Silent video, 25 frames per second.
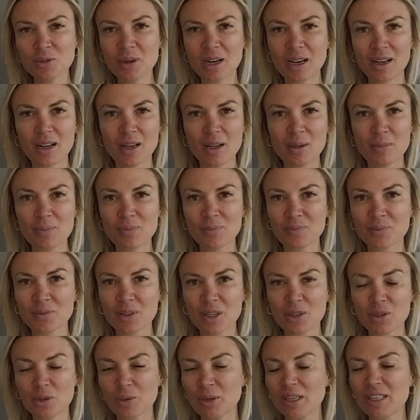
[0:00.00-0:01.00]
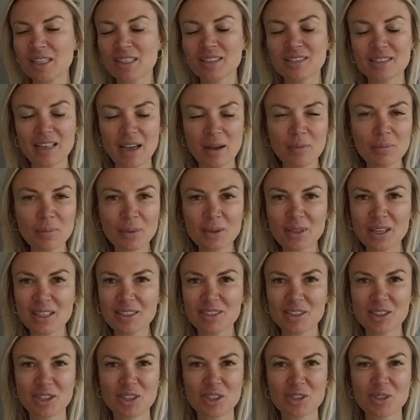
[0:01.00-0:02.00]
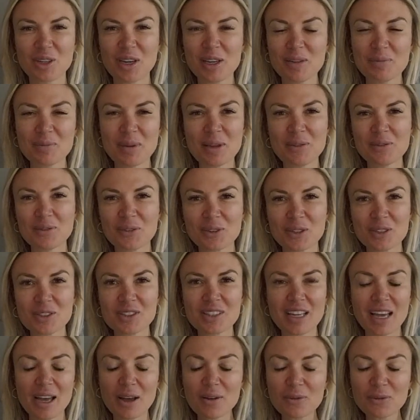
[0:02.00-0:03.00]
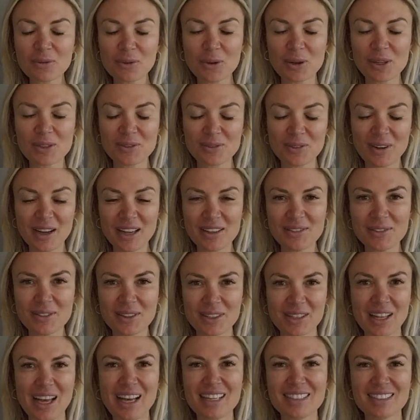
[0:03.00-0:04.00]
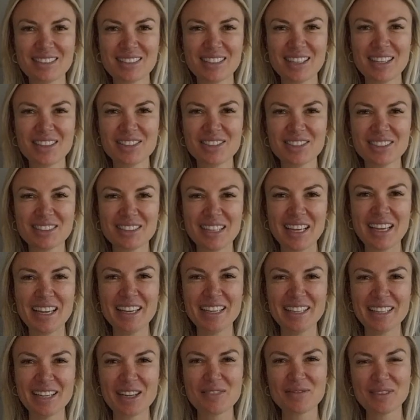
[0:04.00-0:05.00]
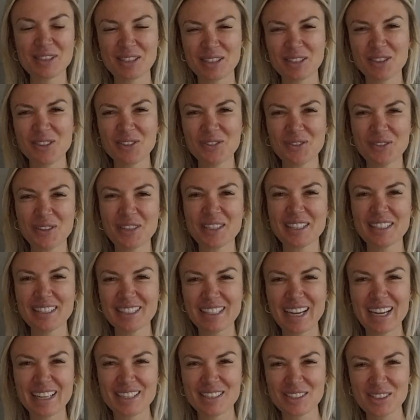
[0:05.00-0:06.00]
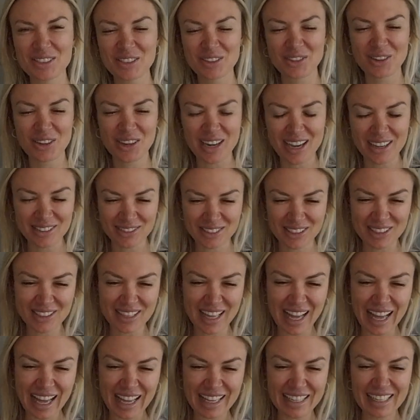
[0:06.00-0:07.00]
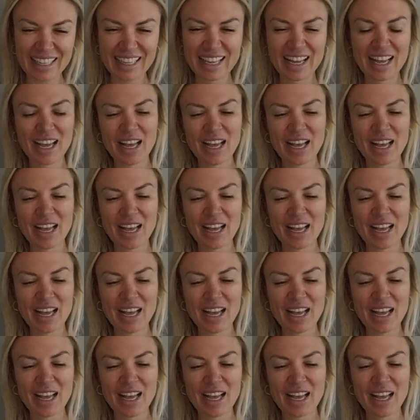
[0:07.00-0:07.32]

A great example, I just tried my first F45 class the other day, and I'm still feeling kind of sore after that.